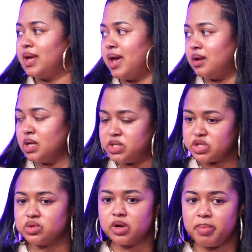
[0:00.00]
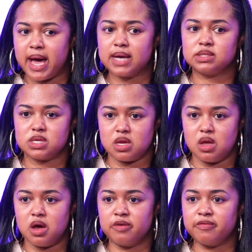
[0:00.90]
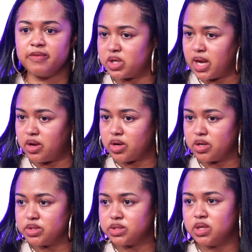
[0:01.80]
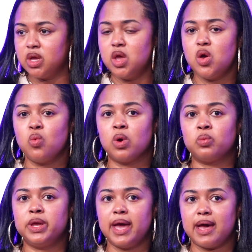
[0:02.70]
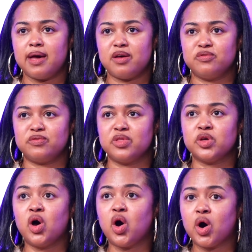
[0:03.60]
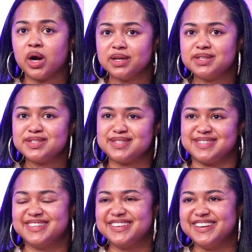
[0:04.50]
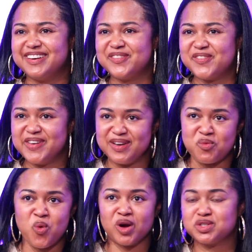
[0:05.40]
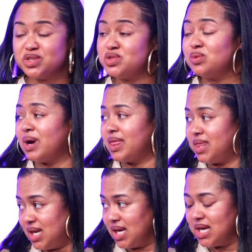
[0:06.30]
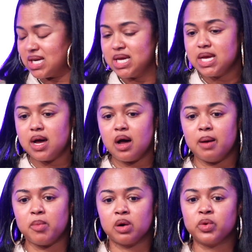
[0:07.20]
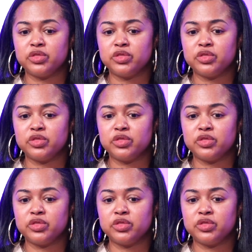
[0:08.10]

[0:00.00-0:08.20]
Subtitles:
and additional capacity of educators. Where we have the hardest work to do, I think, are with the